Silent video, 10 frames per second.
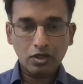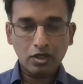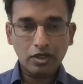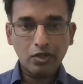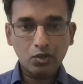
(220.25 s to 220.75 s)

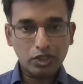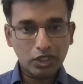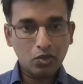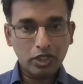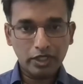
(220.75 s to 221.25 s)

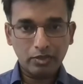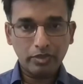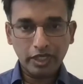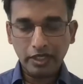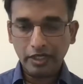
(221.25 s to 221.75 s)
NoSQL in the
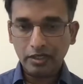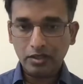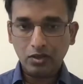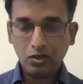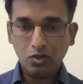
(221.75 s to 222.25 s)
beginning
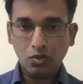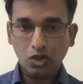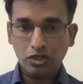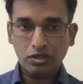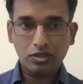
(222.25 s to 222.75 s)

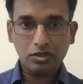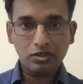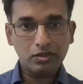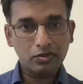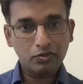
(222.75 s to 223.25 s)
was,
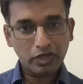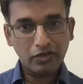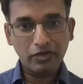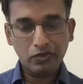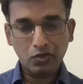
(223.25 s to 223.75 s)

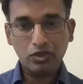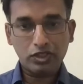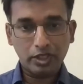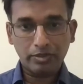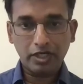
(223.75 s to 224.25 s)
everyone was
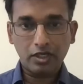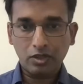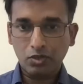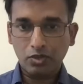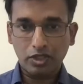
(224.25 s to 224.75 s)
skeptical
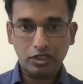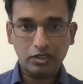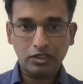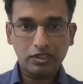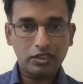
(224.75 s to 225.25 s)
about this.
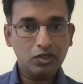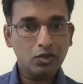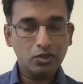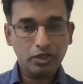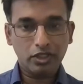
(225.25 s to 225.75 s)
Is it going
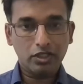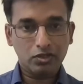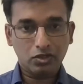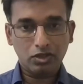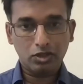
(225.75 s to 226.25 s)
to really
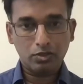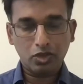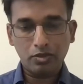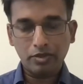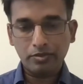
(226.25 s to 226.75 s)
solve the
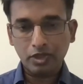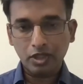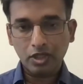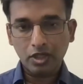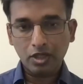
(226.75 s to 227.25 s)
problem?
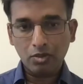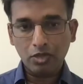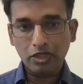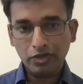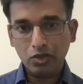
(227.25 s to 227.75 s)
But there
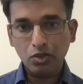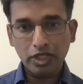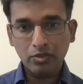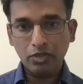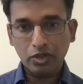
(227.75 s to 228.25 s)
were two key
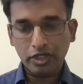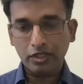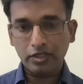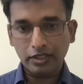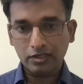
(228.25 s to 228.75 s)
important
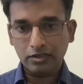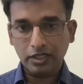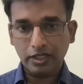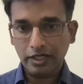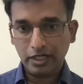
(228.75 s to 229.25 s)
things that
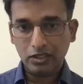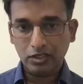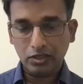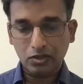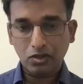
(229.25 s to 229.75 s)
it
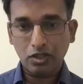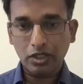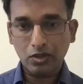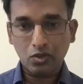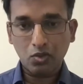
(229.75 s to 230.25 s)
actually solved.
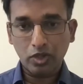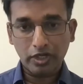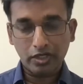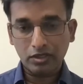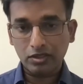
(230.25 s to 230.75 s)
One
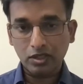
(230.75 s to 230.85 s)
is